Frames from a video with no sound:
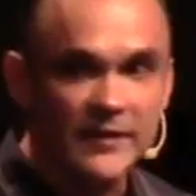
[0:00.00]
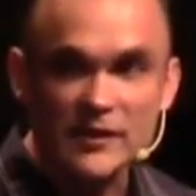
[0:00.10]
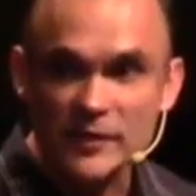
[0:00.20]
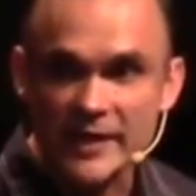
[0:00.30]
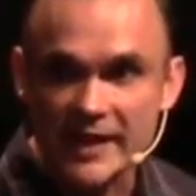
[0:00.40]
And
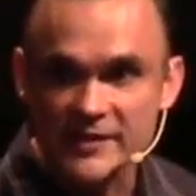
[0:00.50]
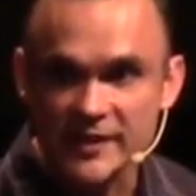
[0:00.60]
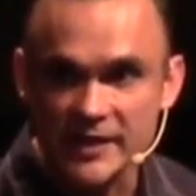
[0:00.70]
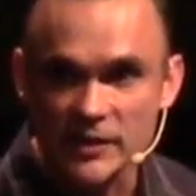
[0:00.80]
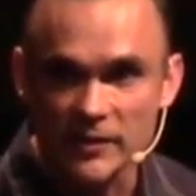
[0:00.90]
that's what God is
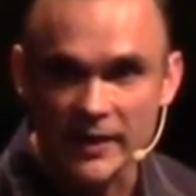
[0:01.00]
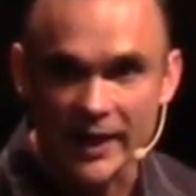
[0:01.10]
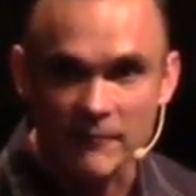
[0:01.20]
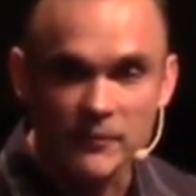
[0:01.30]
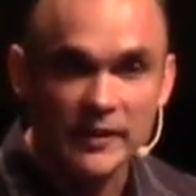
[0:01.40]
saying to you
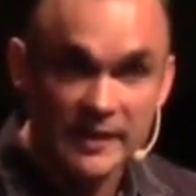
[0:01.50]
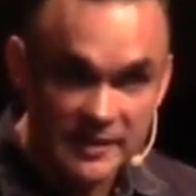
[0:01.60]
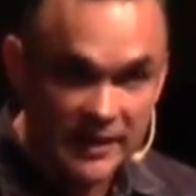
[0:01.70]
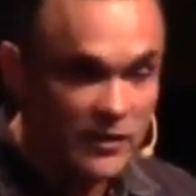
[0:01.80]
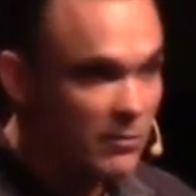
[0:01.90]
today.
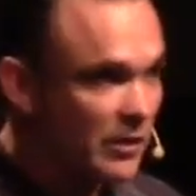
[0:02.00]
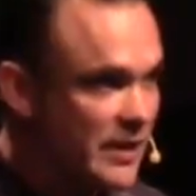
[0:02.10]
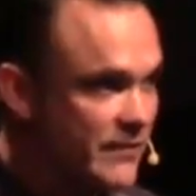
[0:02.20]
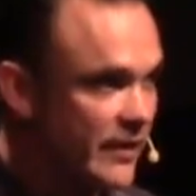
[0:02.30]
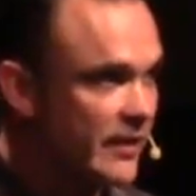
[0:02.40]
Continue to
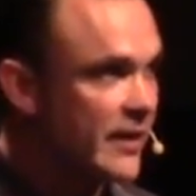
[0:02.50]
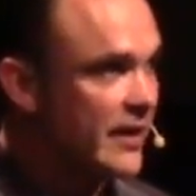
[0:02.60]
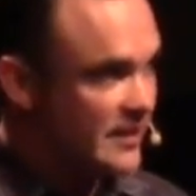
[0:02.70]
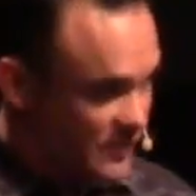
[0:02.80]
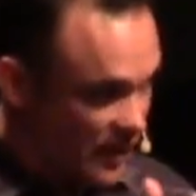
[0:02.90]
believe it.
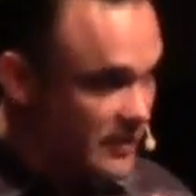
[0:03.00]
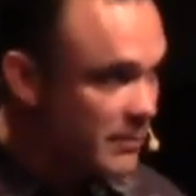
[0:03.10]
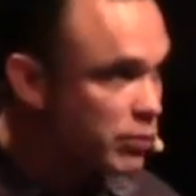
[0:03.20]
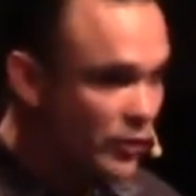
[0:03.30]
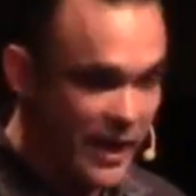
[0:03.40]
Start
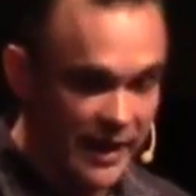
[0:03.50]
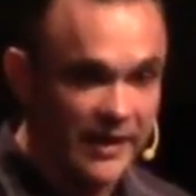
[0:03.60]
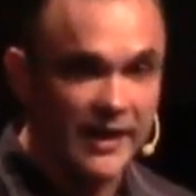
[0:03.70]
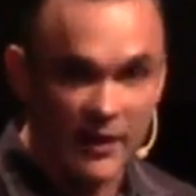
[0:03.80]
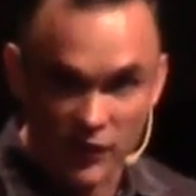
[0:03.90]
to
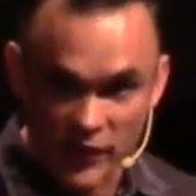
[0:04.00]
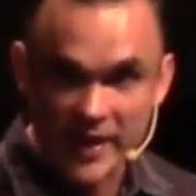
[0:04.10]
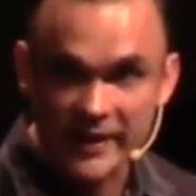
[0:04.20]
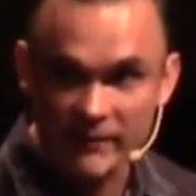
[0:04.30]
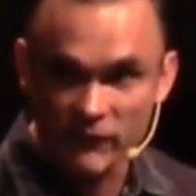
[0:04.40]
pray and
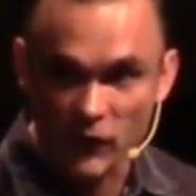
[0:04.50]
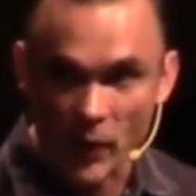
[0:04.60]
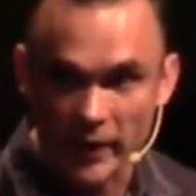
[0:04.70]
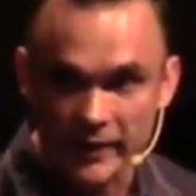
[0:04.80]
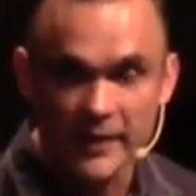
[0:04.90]
thank him
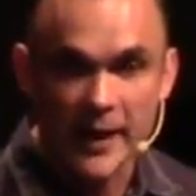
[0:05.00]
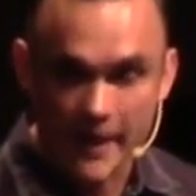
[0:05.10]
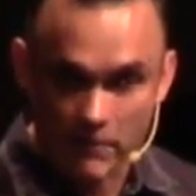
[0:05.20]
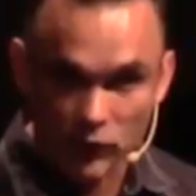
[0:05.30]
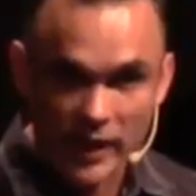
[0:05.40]
for it,
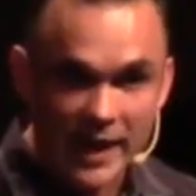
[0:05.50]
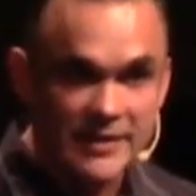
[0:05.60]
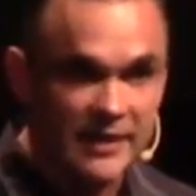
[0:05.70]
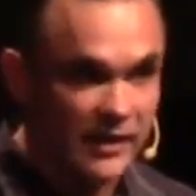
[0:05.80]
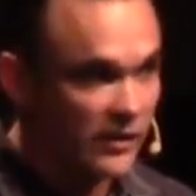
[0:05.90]
and pray
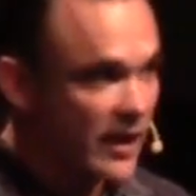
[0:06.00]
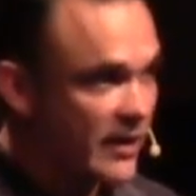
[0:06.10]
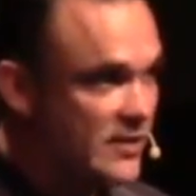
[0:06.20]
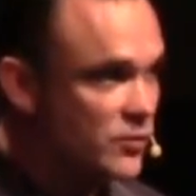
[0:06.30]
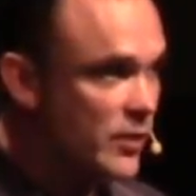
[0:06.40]
and
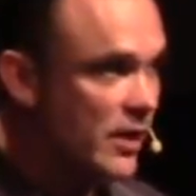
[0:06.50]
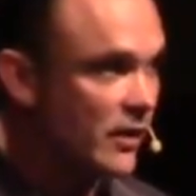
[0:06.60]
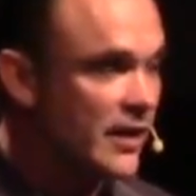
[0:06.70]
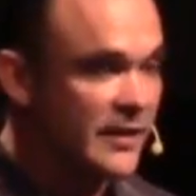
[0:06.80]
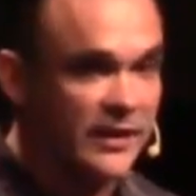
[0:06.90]
declare his
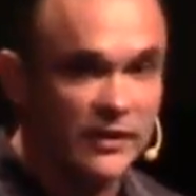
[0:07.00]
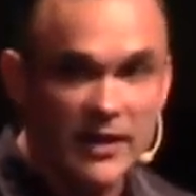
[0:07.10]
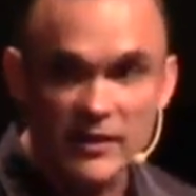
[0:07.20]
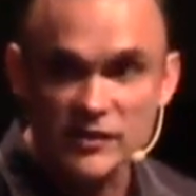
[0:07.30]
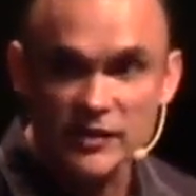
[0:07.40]
will, and
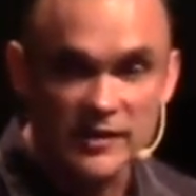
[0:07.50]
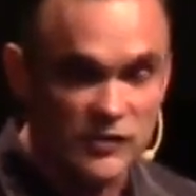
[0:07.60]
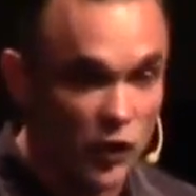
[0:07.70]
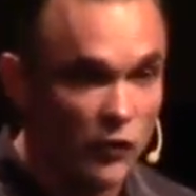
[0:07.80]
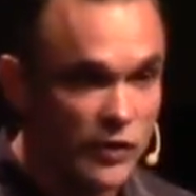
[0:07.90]
declare his
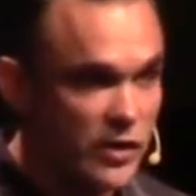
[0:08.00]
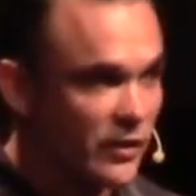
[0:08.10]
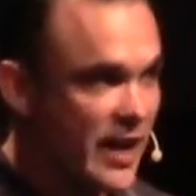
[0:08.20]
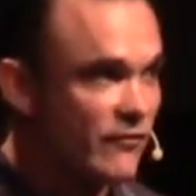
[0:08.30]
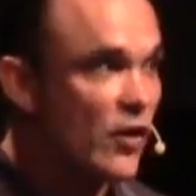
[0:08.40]
goodness over
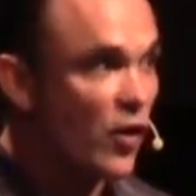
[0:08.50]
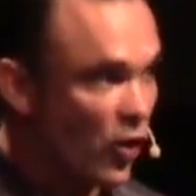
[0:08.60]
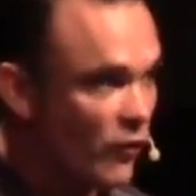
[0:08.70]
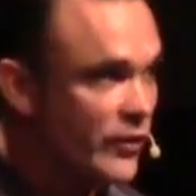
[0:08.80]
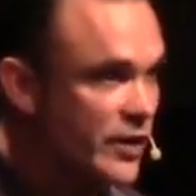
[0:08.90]
your life,
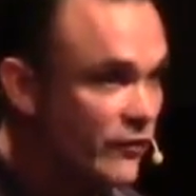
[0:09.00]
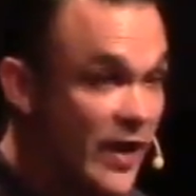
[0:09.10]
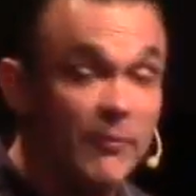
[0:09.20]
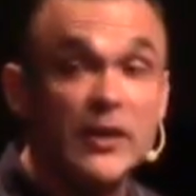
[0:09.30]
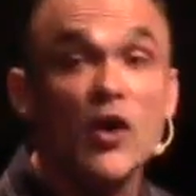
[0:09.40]
over your
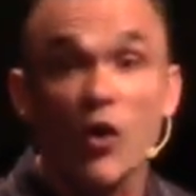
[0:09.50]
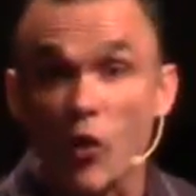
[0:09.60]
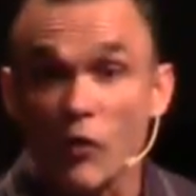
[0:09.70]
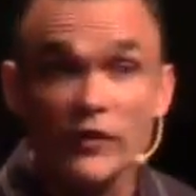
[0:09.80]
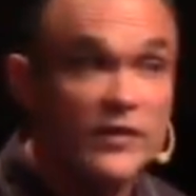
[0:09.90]
family,
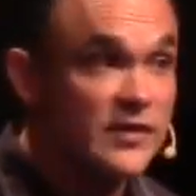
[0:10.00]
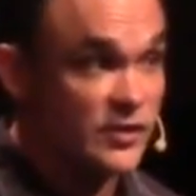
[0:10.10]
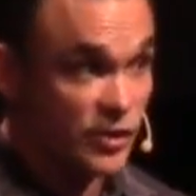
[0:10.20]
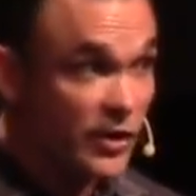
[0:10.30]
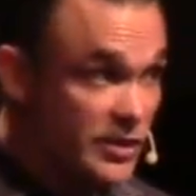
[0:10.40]
over
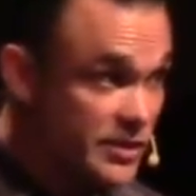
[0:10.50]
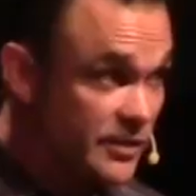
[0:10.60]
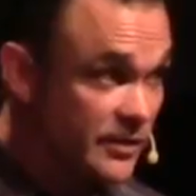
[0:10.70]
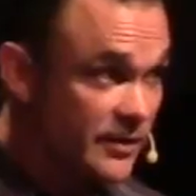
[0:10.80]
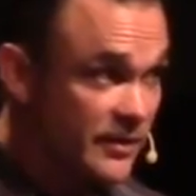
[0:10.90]
this church.